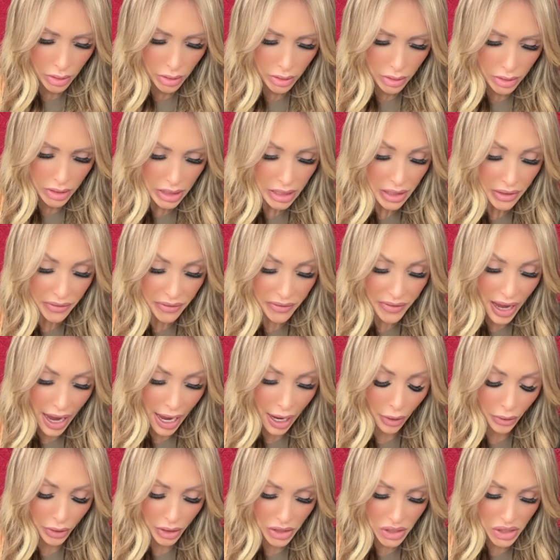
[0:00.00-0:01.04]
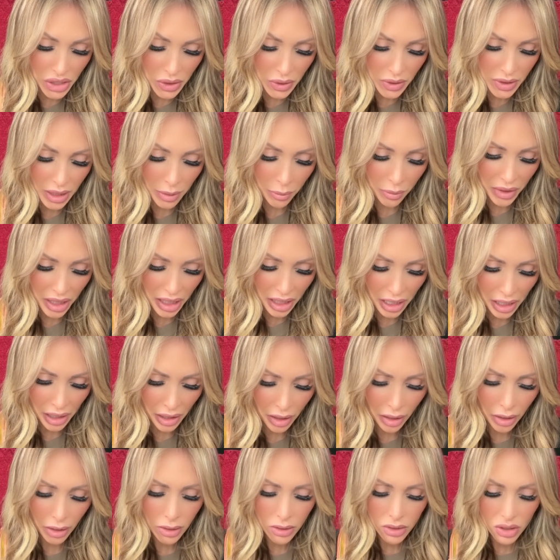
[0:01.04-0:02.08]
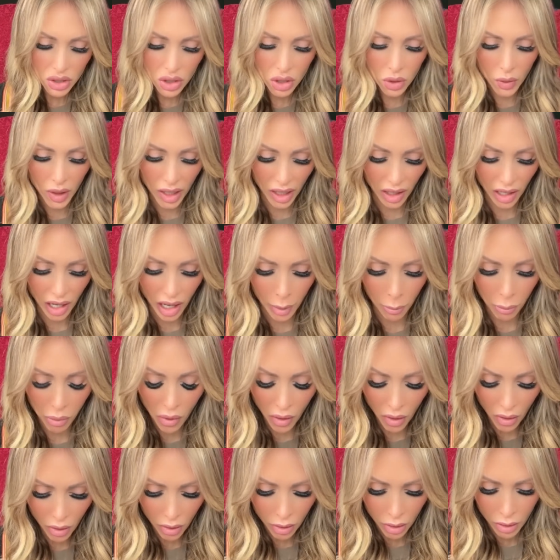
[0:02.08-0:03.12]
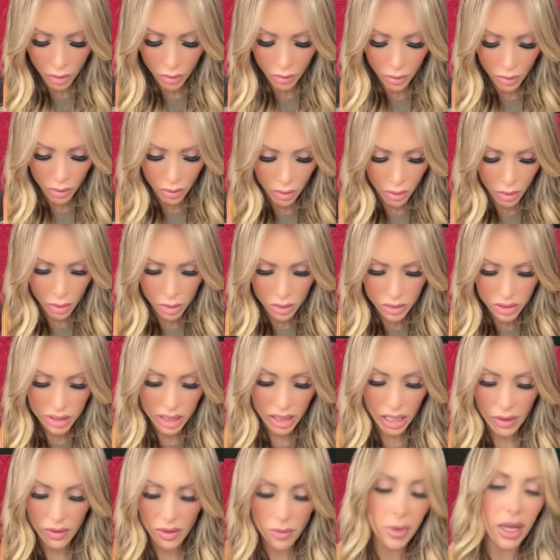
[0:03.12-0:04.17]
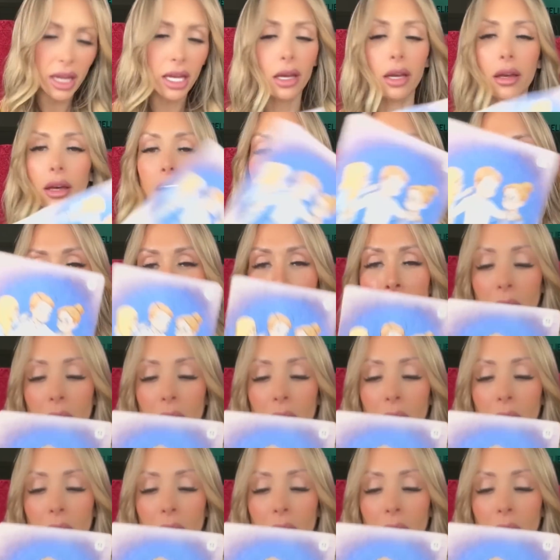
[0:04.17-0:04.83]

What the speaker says: to vow to do something here to a couple, to even make a couple